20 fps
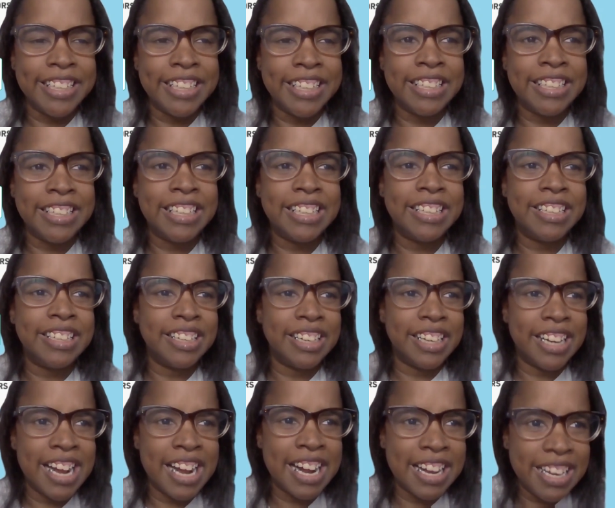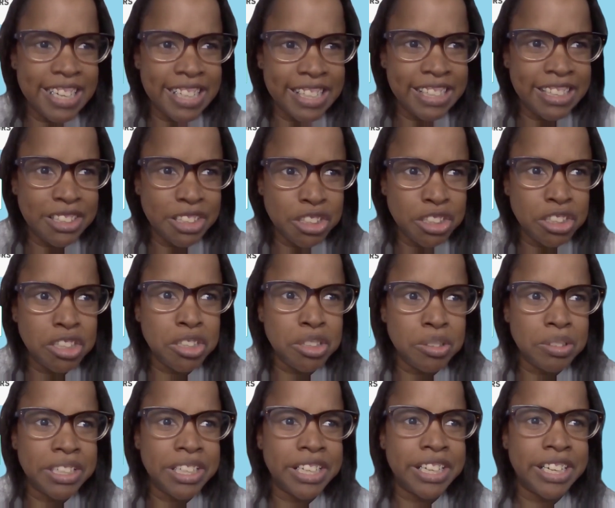and then a S
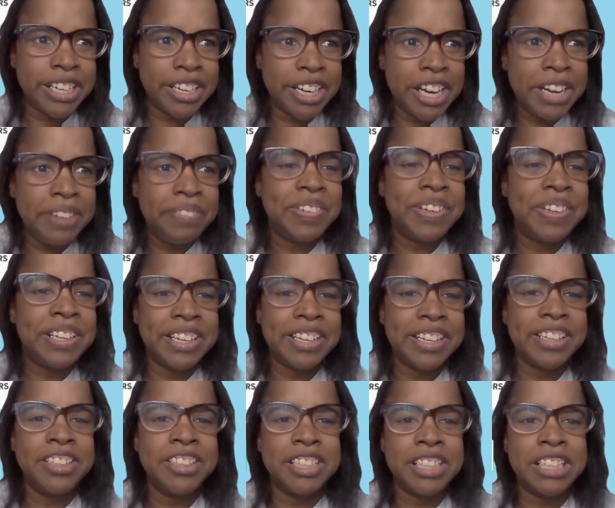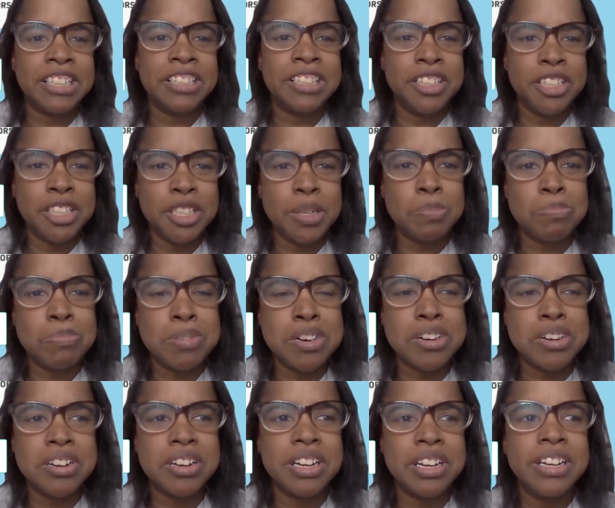to it, and Keeping It Cooking
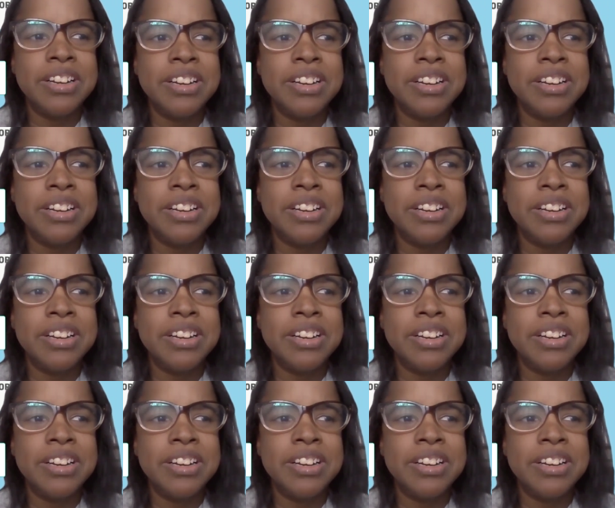Cookbook.